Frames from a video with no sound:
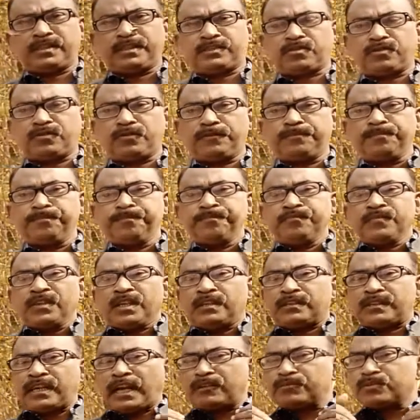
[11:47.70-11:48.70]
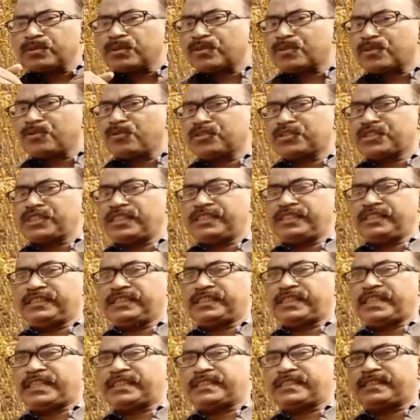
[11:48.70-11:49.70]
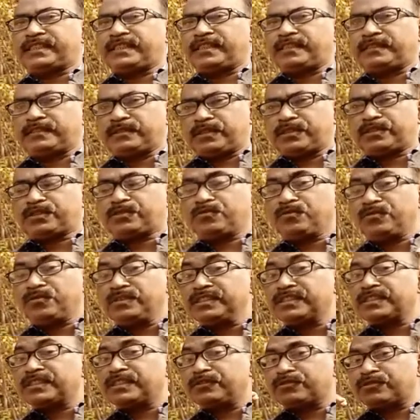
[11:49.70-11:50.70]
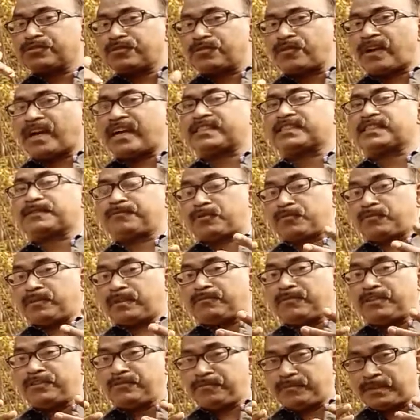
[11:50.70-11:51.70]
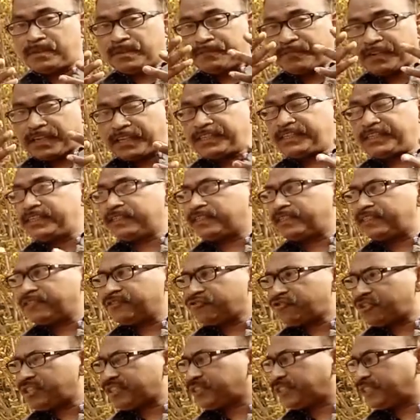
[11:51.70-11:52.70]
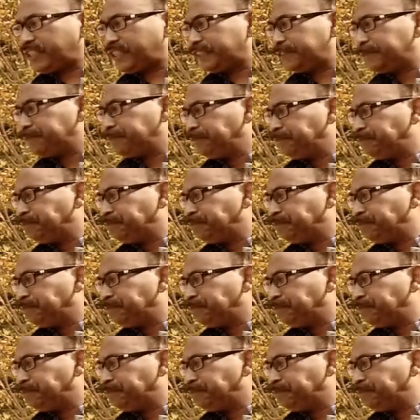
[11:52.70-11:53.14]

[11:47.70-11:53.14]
So now the question is that the students used to ask. Probably you may find it interesting.